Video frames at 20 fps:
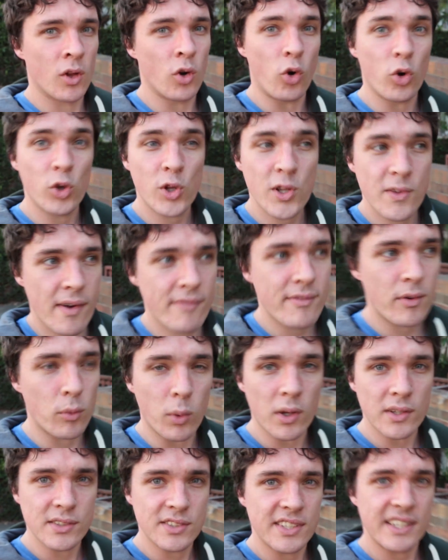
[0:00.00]
All you've ever
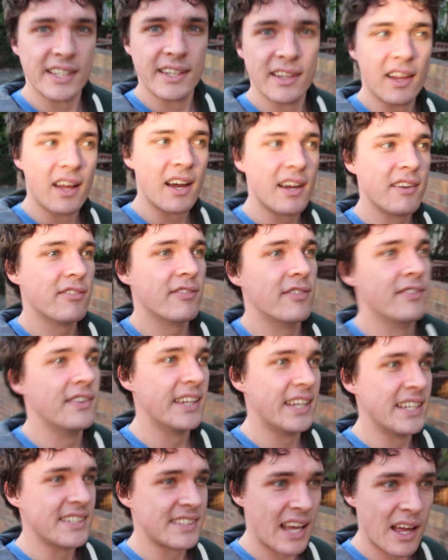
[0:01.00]
wanted in life
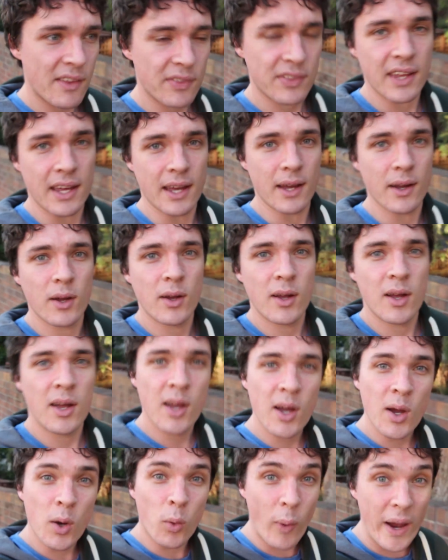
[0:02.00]
is out there,
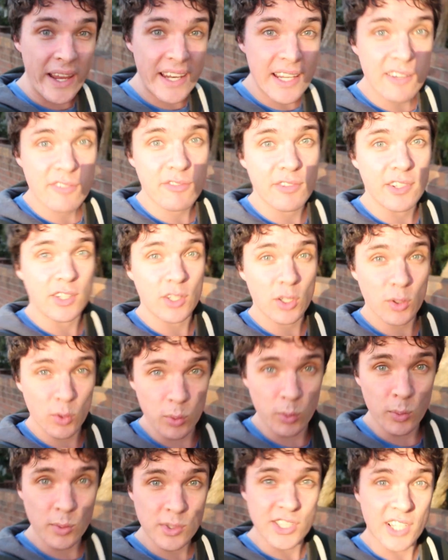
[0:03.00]
waiting for
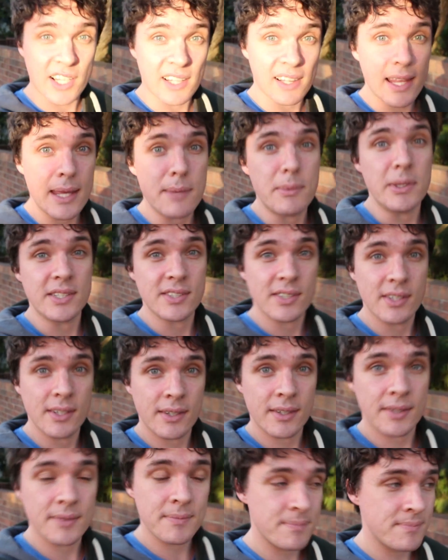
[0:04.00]
you to claim it.
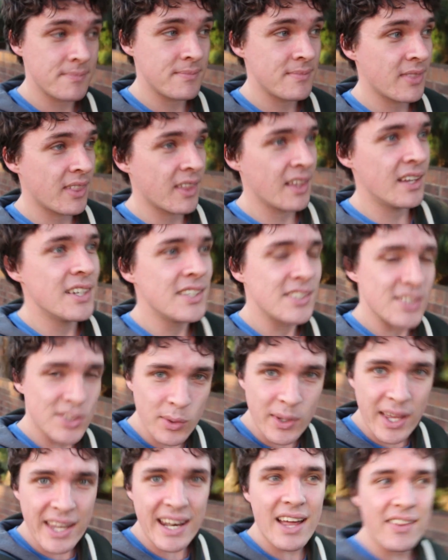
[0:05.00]

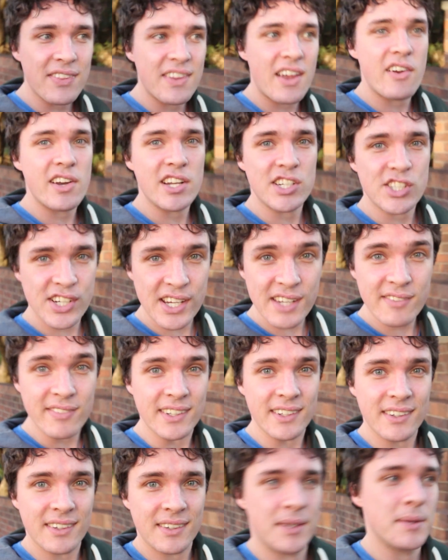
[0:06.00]
So get out there and achieve
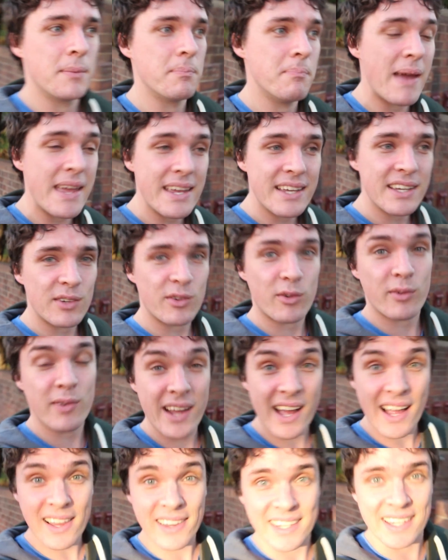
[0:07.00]
it. Make it
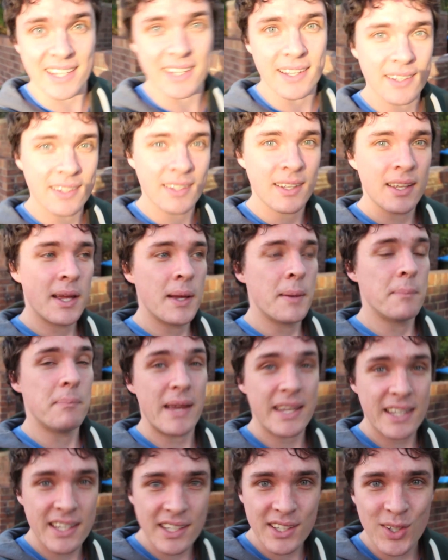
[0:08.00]
reality.
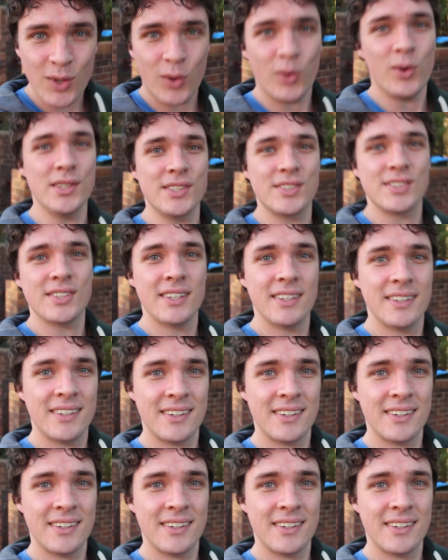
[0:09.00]
Make it yours.